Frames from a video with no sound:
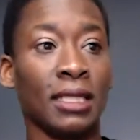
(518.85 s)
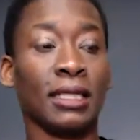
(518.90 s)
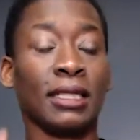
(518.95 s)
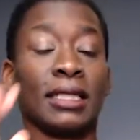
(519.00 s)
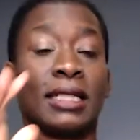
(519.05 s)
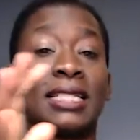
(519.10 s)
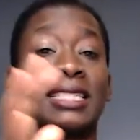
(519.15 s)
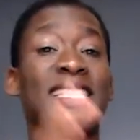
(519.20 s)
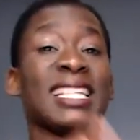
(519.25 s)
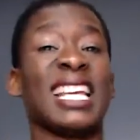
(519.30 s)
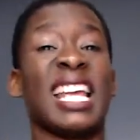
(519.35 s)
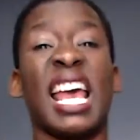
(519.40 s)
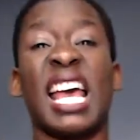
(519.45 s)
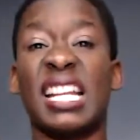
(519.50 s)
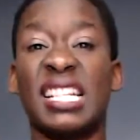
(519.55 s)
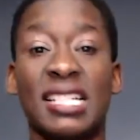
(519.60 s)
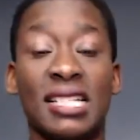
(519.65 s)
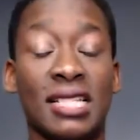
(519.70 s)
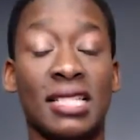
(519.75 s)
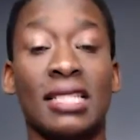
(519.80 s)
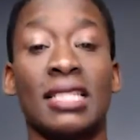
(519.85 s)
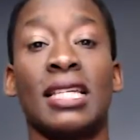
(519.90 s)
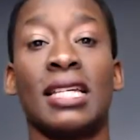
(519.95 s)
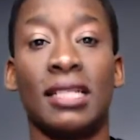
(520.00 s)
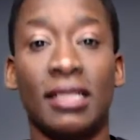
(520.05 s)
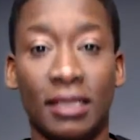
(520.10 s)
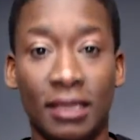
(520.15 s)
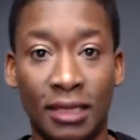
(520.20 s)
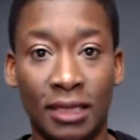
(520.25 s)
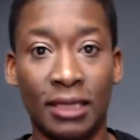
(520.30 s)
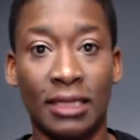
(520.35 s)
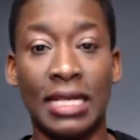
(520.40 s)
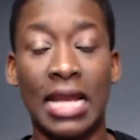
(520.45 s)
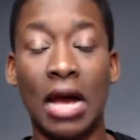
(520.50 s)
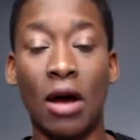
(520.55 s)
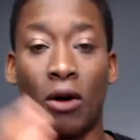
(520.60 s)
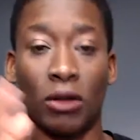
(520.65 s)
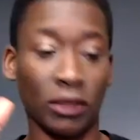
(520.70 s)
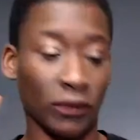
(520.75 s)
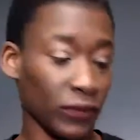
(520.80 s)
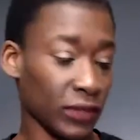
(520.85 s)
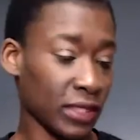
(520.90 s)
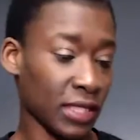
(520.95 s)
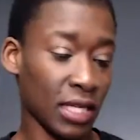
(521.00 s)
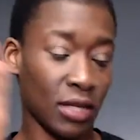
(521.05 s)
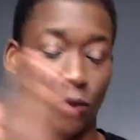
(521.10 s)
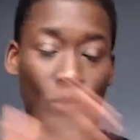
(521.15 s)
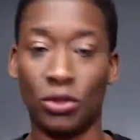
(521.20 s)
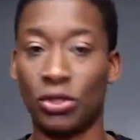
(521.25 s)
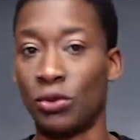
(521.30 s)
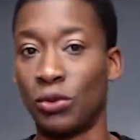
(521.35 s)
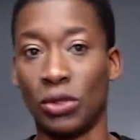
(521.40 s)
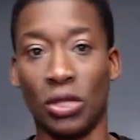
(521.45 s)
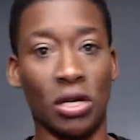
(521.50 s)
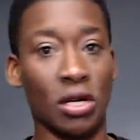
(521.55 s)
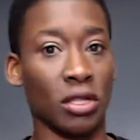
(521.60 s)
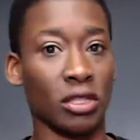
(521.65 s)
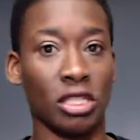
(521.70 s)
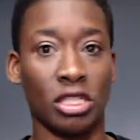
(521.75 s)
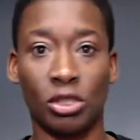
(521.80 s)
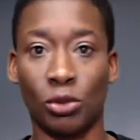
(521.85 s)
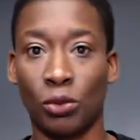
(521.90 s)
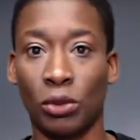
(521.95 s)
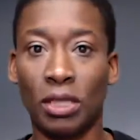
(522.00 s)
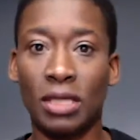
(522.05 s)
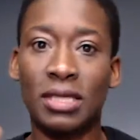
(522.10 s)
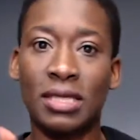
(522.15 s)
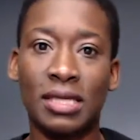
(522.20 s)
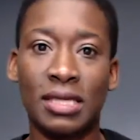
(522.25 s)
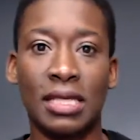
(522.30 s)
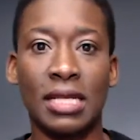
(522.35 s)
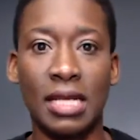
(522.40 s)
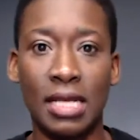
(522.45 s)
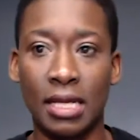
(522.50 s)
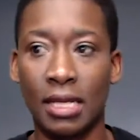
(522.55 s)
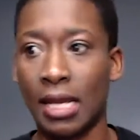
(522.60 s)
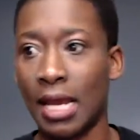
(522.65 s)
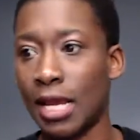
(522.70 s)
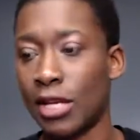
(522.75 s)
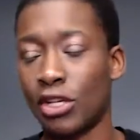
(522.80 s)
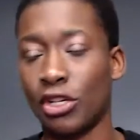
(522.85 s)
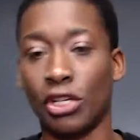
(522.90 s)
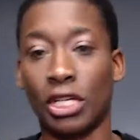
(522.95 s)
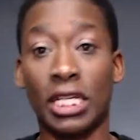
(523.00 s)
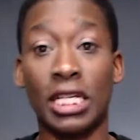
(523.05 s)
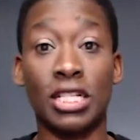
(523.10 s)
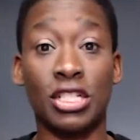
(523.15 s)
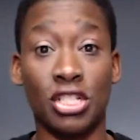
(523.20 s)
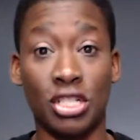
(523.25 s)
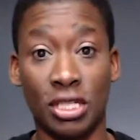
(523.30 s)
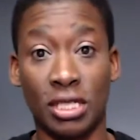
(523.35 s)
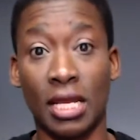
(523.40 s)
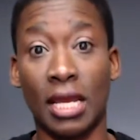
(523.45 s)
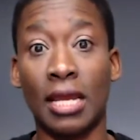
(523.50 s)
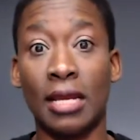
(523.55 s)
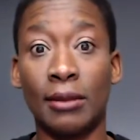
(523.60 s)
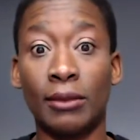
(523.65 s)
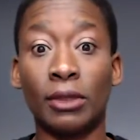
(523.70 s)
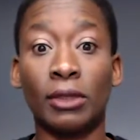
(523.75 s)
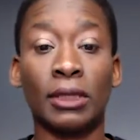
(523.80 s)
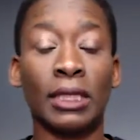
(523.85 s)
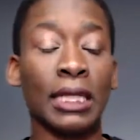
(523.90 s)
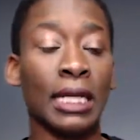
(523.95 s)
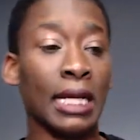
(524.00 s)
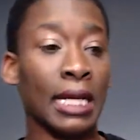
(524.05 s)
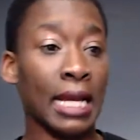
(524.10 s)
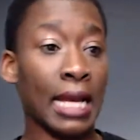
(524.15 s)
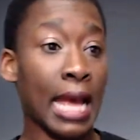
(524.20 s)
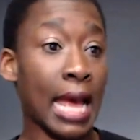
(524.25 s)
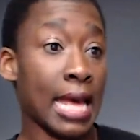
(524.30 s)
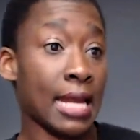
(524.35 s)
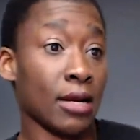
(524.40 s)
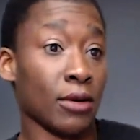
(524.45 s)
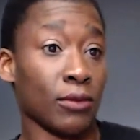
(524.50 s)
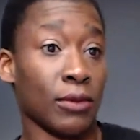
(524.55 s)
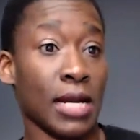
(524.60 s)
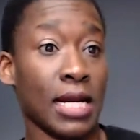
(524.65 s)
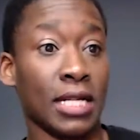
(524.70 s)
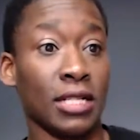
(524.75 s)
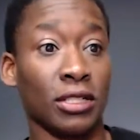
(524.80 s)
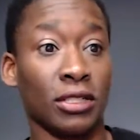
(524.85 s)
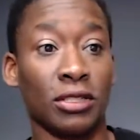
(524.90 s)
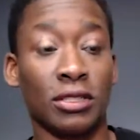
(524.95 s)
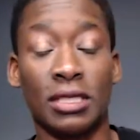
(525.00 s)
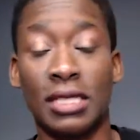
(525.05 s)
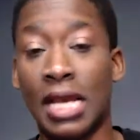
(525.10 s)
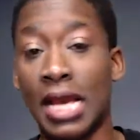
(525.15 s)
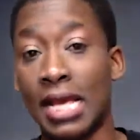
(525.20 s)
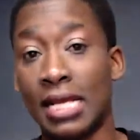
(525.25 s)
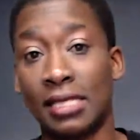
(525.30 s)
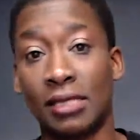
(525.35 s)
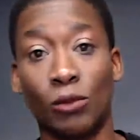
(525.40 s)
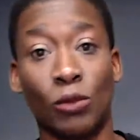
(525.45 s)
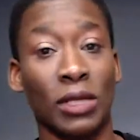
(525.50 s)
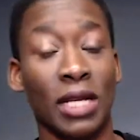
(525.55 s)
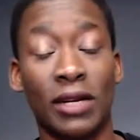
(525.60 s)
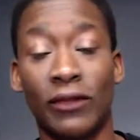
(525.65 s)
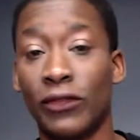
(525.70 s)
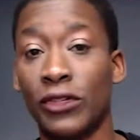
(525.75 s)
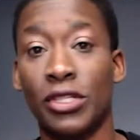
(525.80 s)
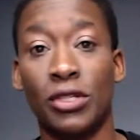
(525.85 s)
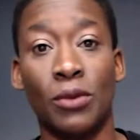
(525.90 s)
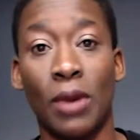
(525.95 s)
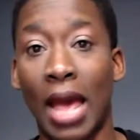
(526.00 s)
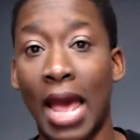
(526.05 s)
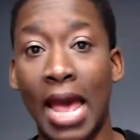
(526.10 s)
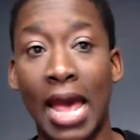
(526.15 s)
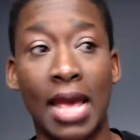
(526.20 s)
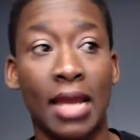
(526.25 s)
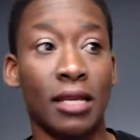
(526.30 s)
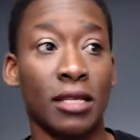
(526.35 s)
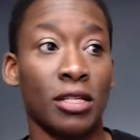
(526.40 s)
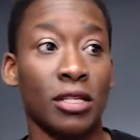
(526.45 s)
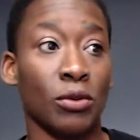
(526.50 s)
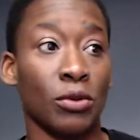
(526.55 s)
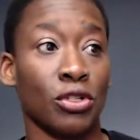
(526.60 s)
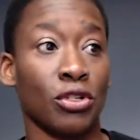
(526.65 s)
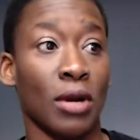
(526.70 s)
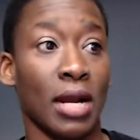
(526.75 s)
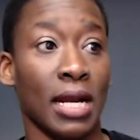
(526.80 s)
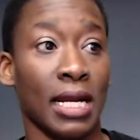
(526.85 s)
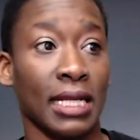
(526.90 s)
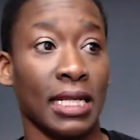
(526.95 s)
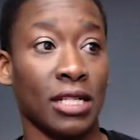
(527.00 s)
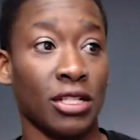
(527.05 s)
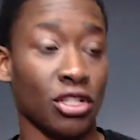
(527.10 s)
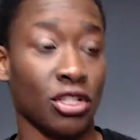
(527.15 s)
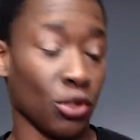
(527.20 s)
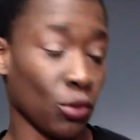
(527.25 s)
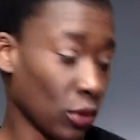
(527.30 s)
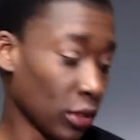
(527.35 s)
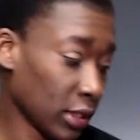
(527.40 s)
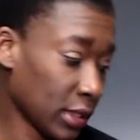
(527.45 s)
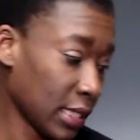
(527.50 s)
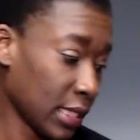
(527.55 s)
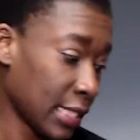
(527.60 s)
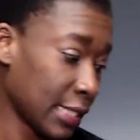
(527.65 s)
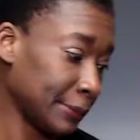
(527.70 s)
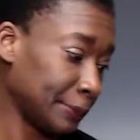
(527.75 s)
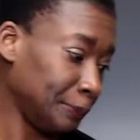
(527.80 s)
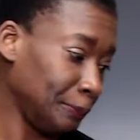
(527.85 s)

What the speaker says: Because they had to sit. Now all of a sudden we're doing all this work sitting at your kitchen table, at a regular desk, whatever you had, you were trying to get your work done.